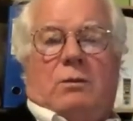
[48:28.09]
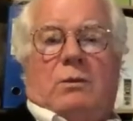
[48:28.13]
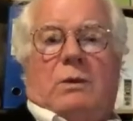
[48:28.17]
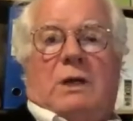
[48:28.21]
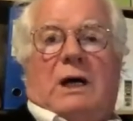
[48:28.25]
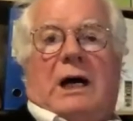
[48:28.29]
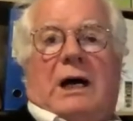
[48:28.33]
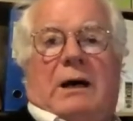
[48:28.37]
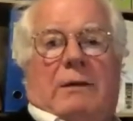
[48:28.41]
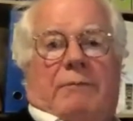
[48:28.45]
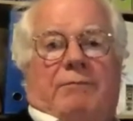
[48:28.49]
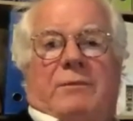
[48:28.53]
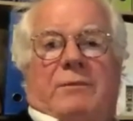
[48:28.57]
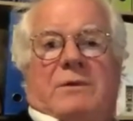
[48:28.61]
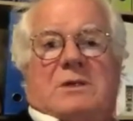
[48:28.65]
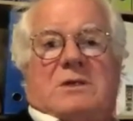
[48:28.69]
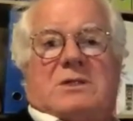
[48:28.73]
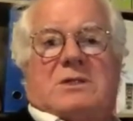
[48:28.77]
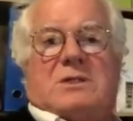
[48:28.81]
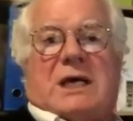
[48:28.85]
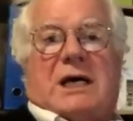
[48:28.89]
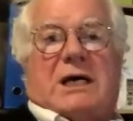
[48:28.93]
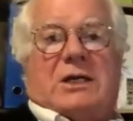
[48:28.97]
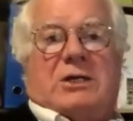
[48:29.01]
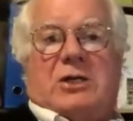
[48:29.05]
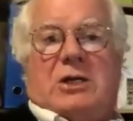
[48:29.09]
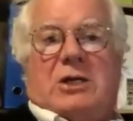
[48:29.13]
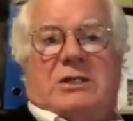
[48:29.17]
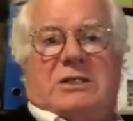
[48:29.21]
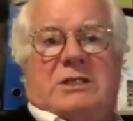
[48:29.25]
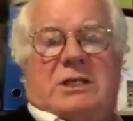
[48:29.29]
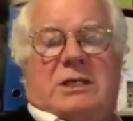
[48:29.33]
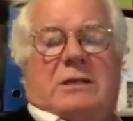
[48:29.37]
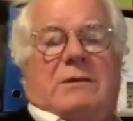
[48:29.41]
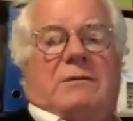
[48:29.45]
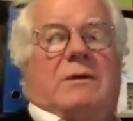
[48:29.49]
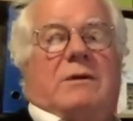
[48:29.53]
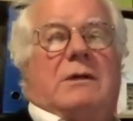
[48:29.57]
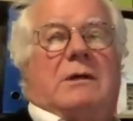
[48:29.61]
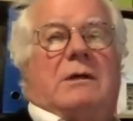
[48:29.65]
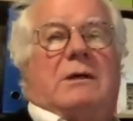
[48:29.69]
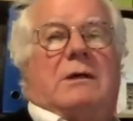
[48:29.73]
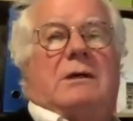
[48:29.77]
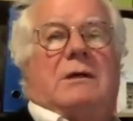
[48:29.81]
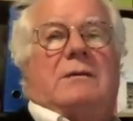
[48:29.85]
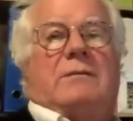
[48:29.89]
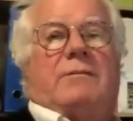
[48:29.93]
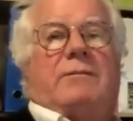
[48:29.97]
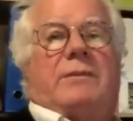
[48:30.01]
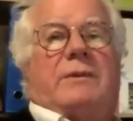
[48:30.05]
um, start using
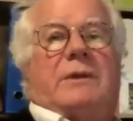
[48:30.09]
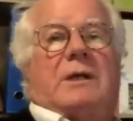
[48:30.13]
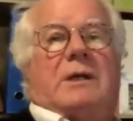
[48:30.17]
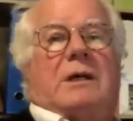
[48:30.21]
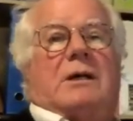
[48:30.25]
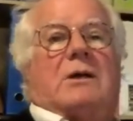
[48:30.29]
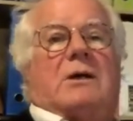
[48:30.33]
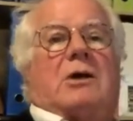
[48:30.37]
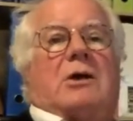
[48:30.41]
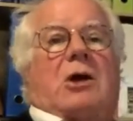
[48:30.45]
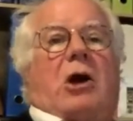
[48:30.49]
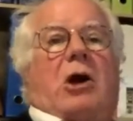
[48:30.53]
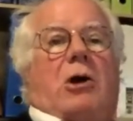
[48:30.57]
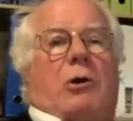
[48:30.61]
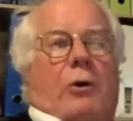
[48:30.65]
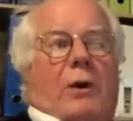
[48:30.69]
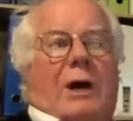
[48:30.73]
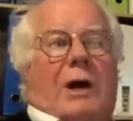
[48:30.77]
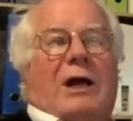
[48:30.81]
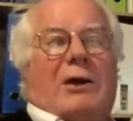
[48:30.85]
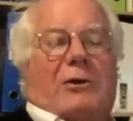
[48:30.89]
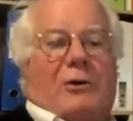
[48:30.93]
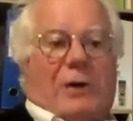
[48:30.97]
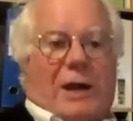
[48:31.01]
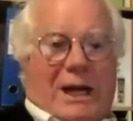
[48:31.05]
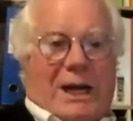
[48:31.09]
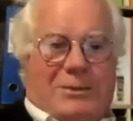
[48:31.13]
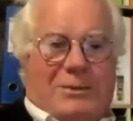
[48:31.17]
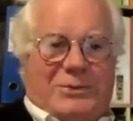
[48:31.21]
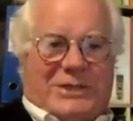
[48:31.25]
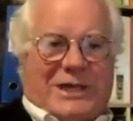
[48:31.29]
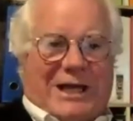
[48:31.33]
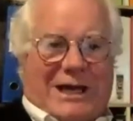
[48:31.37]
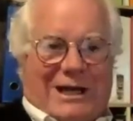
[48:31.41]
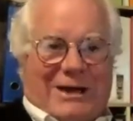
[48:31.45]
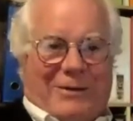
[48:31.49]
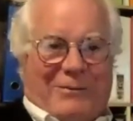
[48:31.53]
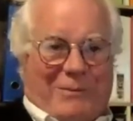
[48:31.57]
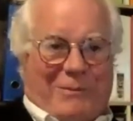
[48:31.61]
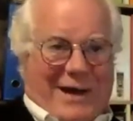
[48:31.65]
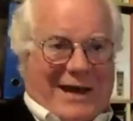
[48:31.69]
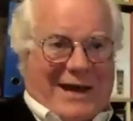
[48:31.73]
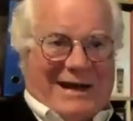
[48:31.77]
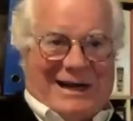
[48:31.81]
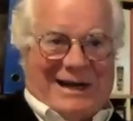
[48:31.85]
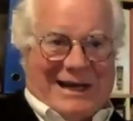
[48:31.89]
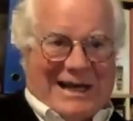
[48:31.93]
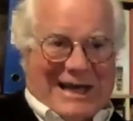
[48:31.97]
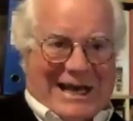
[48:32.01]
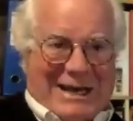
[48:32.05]
correlograms on a
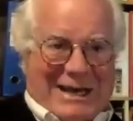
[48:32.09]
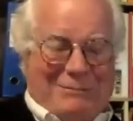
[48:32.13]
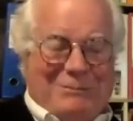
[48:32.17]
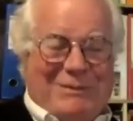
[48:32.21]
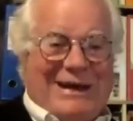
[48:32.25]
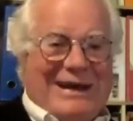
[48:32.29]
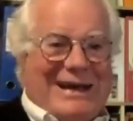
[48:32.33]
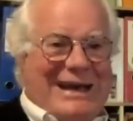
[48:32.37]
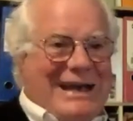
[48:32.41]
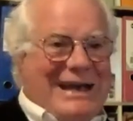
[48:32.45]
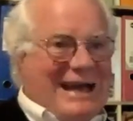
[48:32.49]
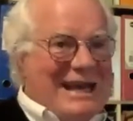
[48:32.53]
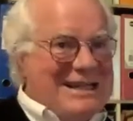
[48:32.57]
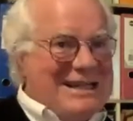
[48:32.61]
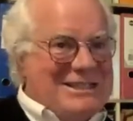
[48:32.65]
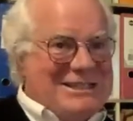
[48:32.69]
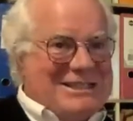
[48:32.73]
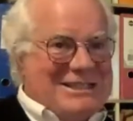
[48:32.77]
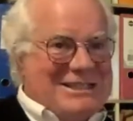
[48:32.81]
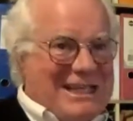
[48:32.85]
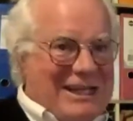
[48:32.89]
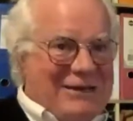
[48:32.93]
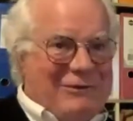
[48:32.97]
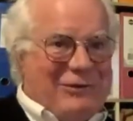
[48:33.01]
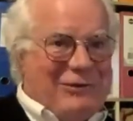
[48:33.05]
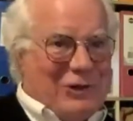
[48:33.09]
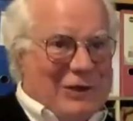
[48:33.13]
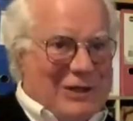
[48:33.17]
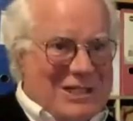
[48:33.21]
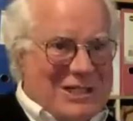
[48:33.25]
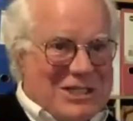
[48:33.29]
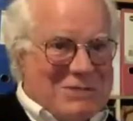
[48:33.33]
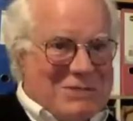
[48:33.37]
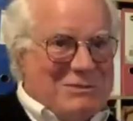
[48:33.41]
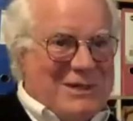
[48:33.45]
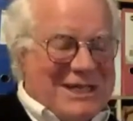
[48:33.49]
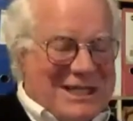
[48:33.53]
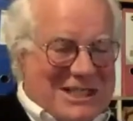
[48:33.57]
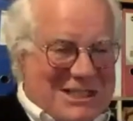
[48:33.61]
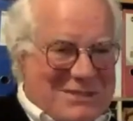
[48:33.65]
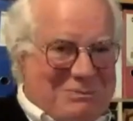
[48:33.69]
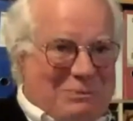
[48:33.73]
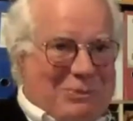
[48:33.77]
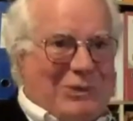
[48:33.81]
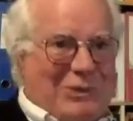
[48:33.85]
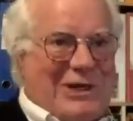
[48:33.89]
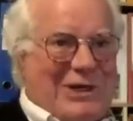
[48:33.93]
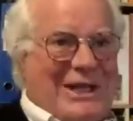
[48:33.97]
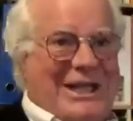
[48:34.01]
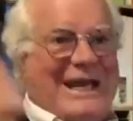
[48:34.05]
MATLAB and see if your instrument is
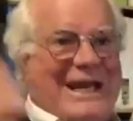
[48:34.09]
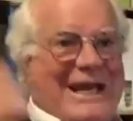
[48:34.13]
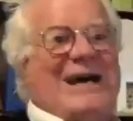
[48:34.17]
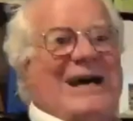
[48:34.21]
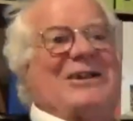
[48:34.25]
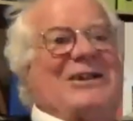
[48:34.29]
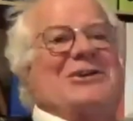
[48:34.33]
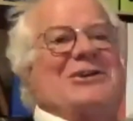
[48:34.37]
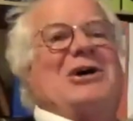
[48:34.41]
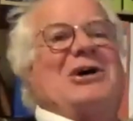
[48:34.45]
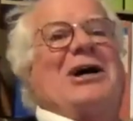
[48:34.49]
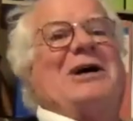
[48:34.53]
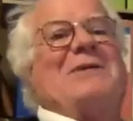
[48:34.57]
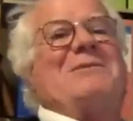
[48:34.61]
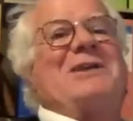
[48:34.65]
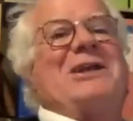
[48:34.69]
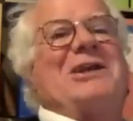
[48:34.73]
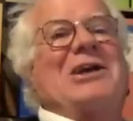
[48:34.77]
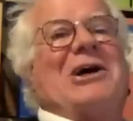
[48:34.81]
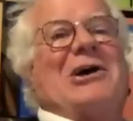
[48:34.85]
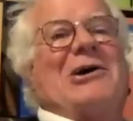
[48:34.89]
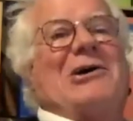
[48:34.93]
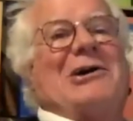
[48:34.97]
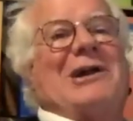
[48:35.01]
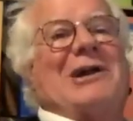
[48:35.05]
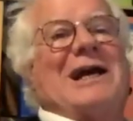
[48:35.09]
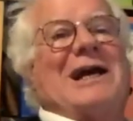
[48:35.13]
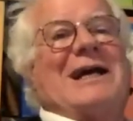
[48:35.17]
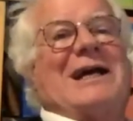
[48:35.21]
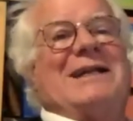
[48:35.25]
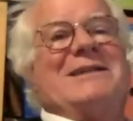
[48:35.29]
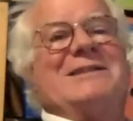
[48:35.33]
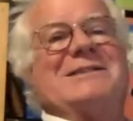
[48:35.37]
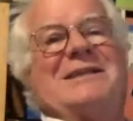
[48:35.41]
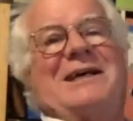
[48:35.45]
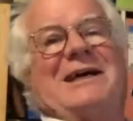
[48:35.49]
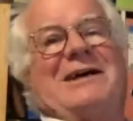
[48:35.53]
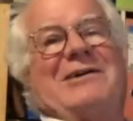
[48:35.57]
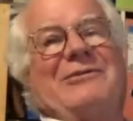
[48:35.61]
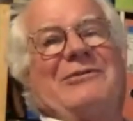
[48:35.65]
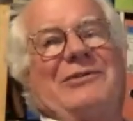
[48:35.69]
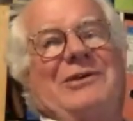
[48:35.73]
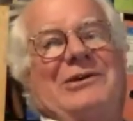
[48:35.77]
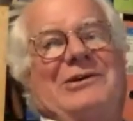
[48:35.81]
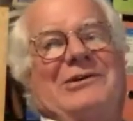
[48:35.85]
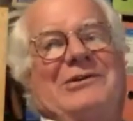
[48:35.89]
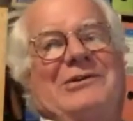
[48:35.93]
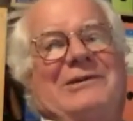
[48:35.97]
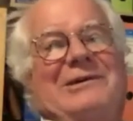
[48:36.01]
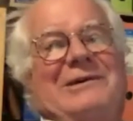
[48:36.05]
putting out a time decorrelated sound
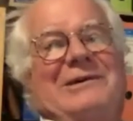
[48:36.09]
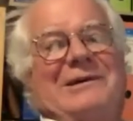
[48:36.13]
field.